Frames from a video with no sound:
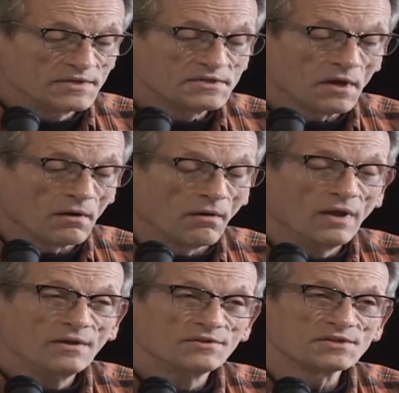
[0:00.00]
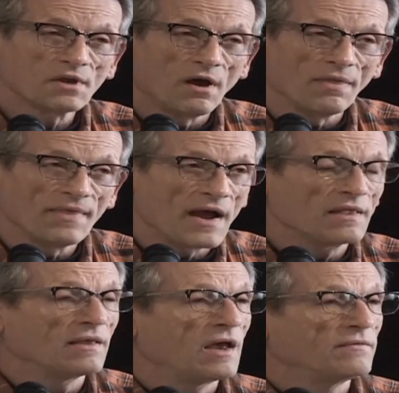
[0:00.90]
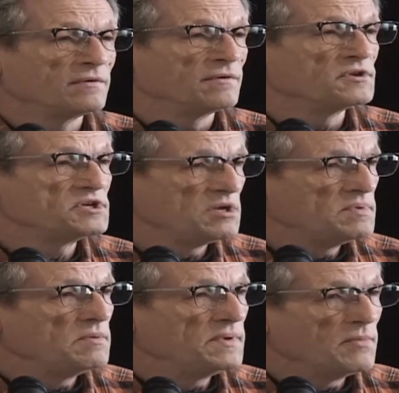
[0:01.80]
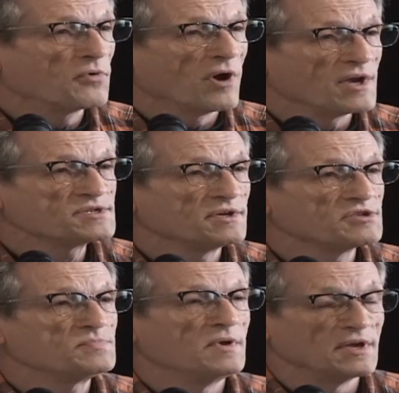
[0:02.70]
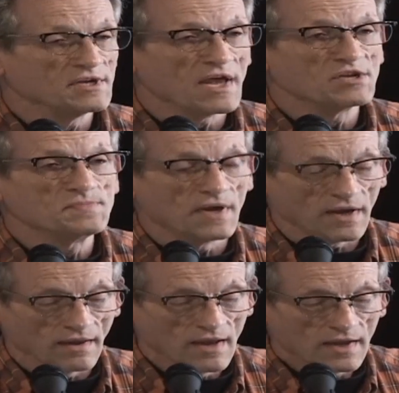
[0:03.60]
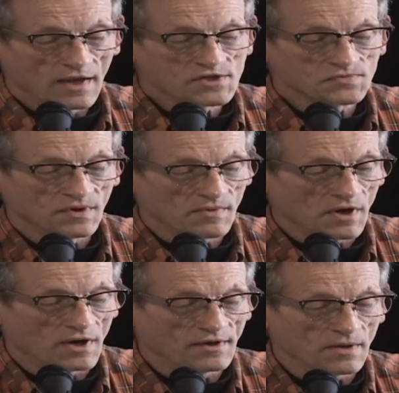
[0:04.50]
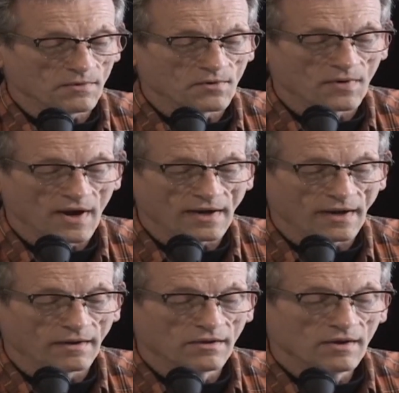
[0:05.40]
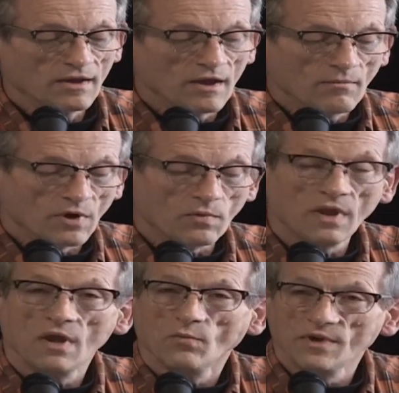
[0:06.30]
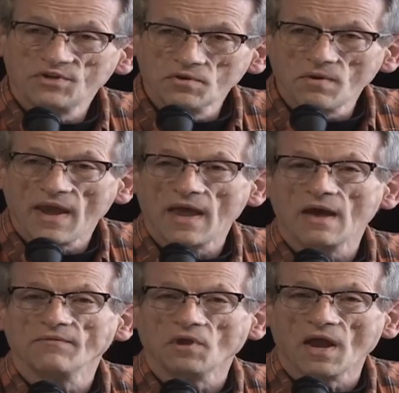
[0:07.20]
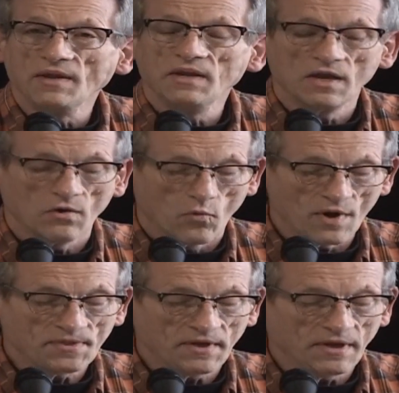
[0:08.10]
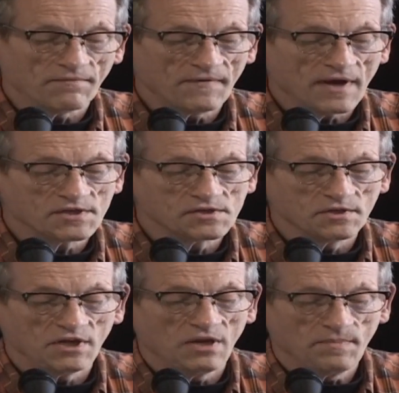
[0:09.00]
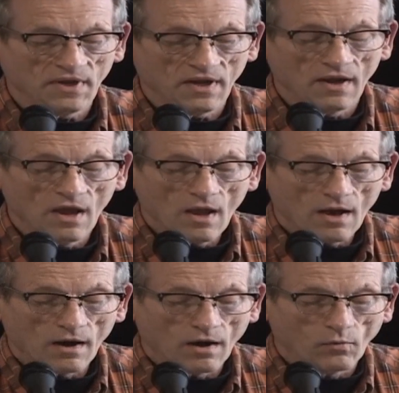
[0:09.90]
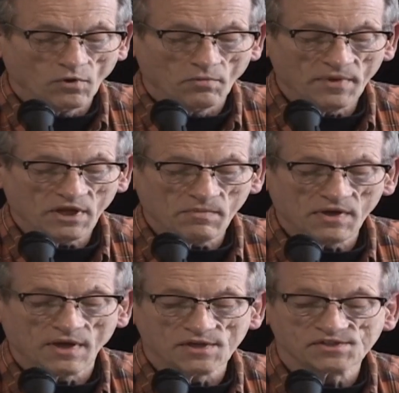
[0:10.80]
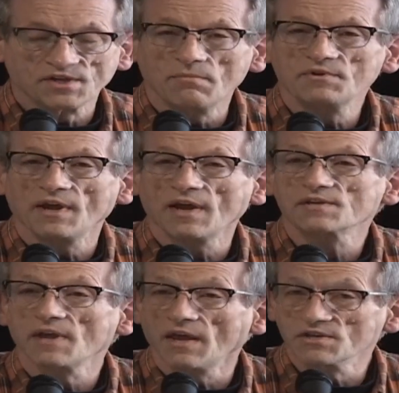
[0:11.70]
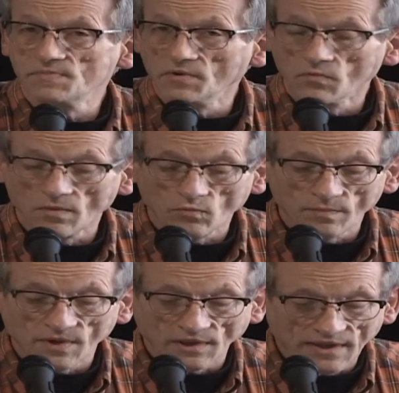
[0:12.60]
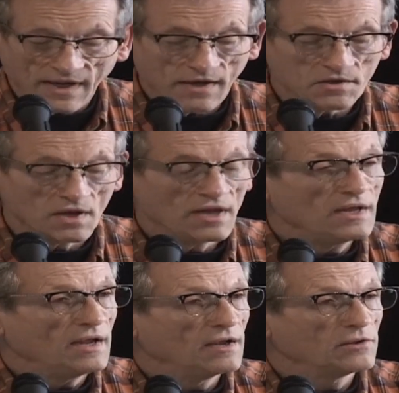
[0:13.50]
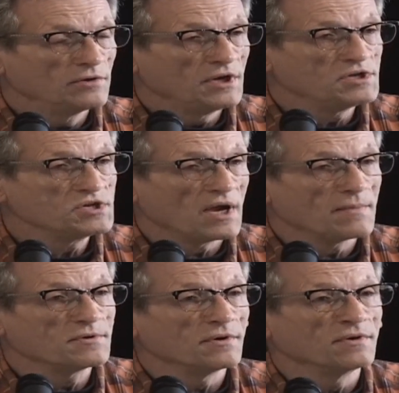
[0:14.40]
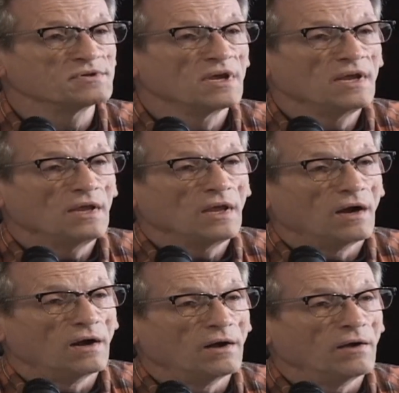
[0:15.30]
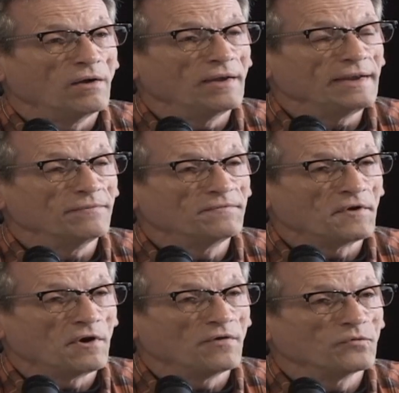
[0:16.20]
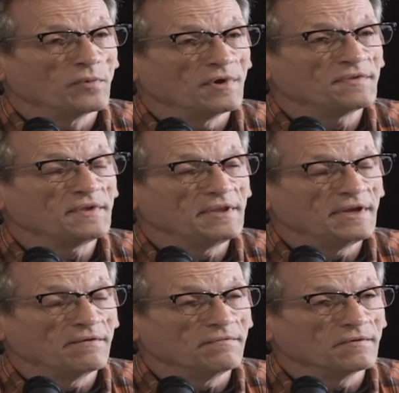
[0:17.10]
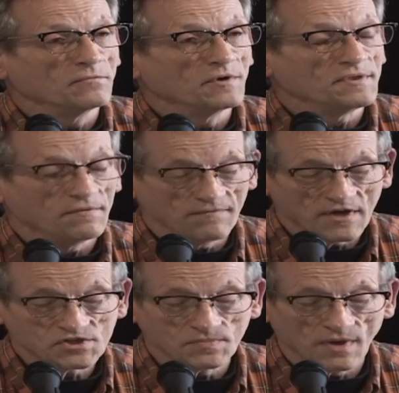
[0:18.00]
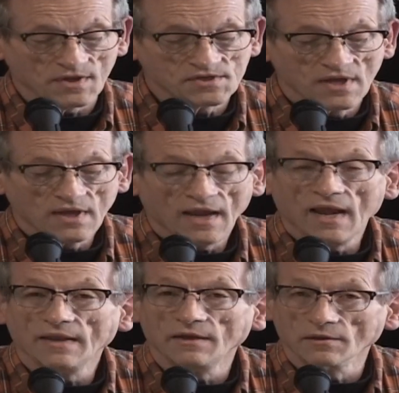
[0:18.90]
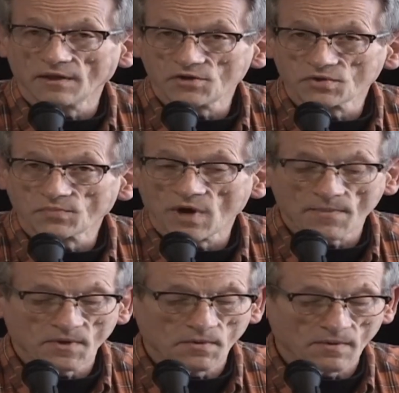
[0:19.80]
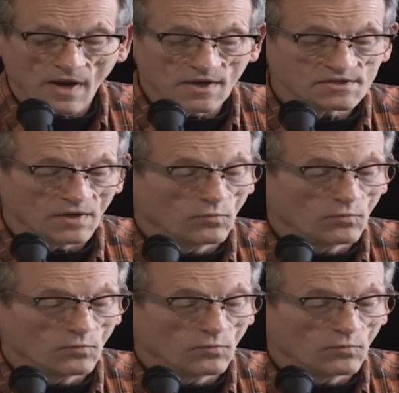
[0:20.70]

So just on that level, the TPP process has been extremely undemocratic. But we do have an idea what the effects of the TPP will be, because some text has been leaked, including chapters involved with investments and intellectual property rights.